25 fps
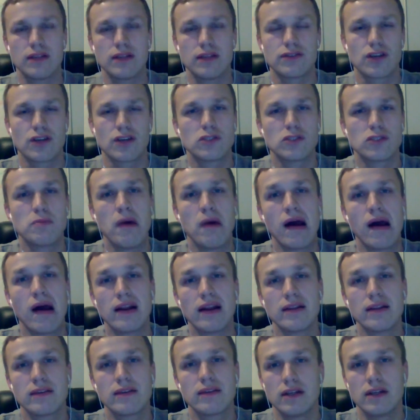
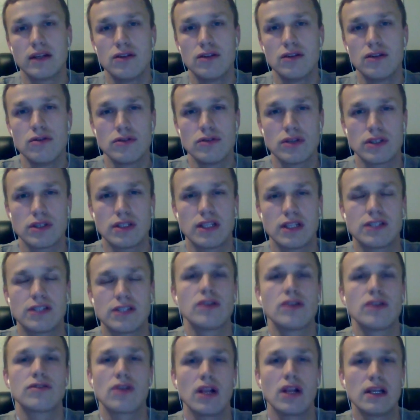transparent, it uses the
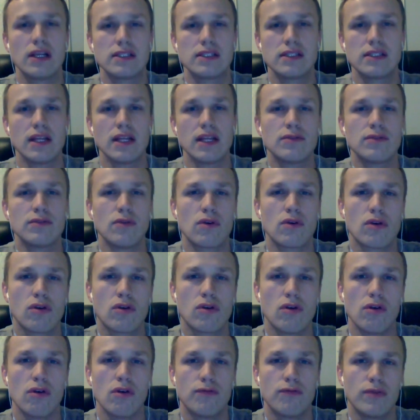centralized network
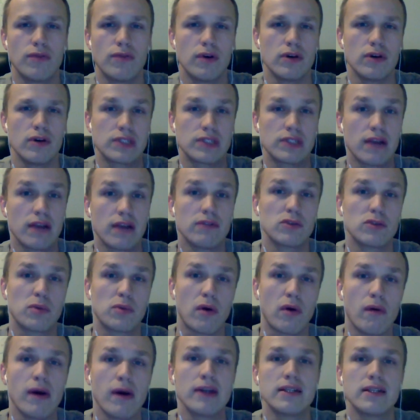of service
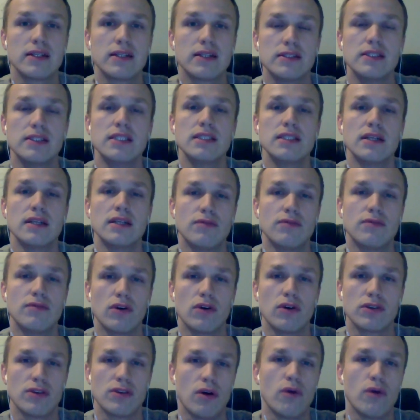providers needed
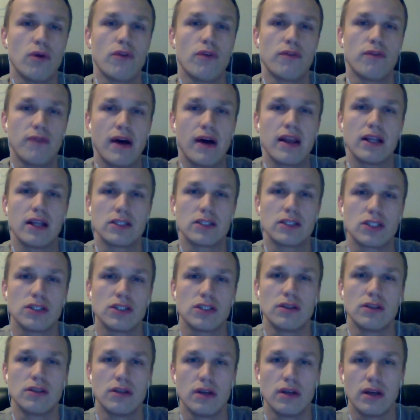for those
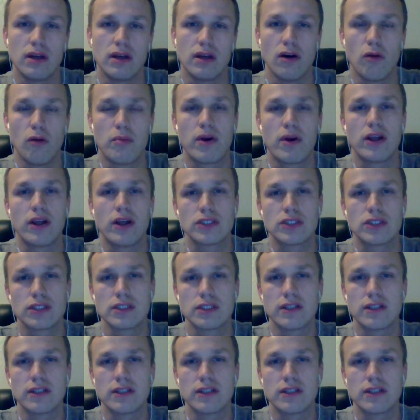financial operations.